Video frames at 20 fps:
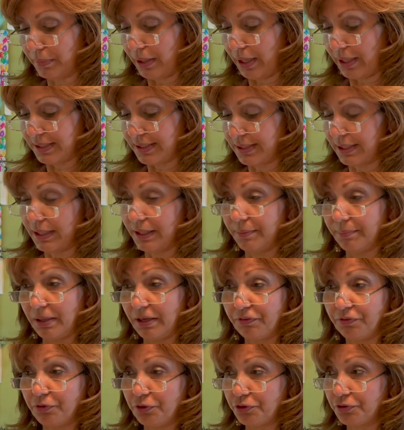I said in my
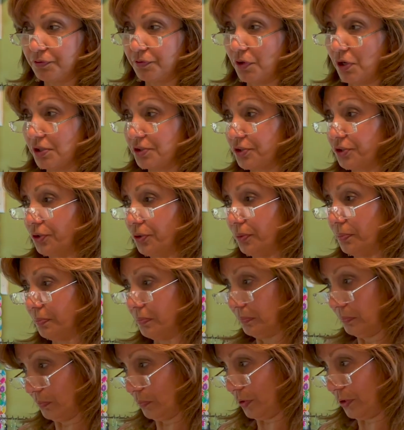first Flosstube,
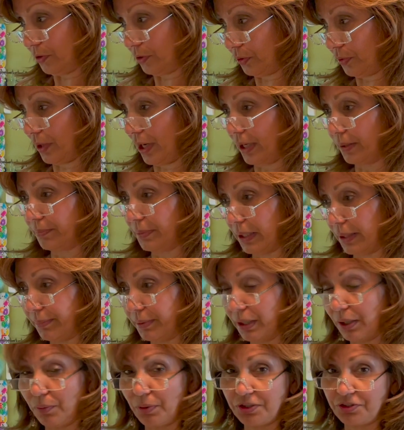with a
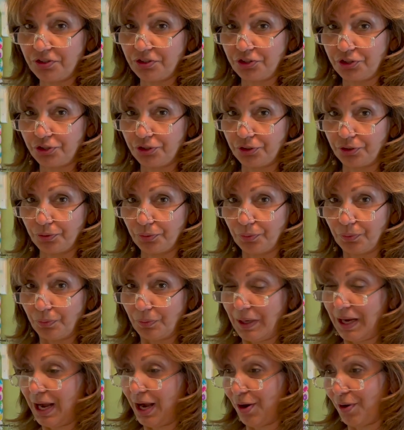grandbaby, I wasn't sure
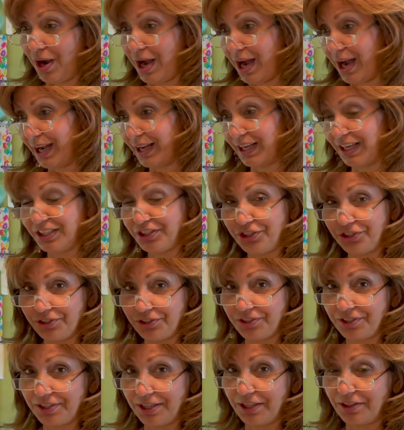how high I should
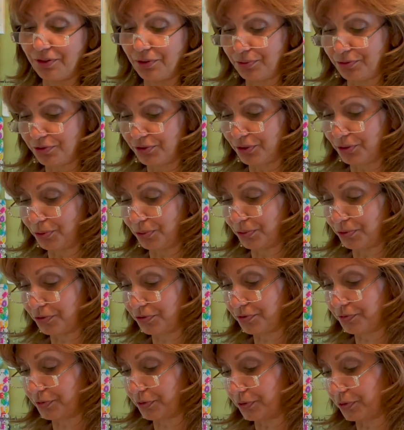set those
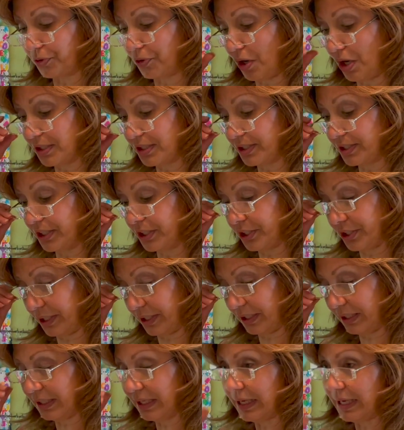goals for cross
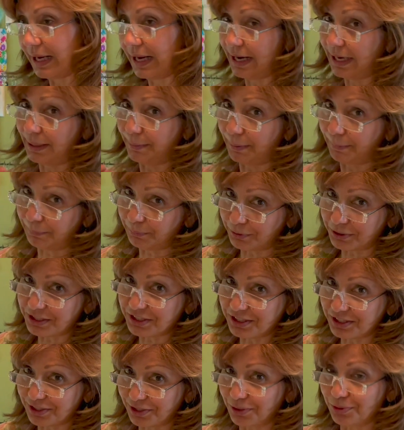stitching, and I'm a pretty
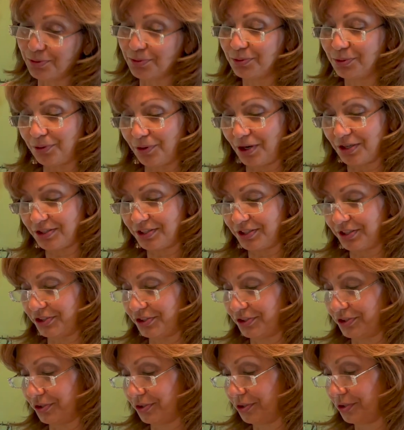slow cross
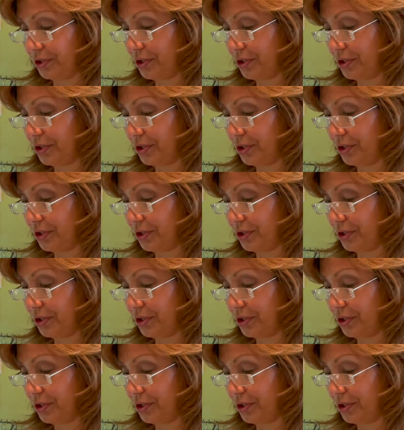stitcher.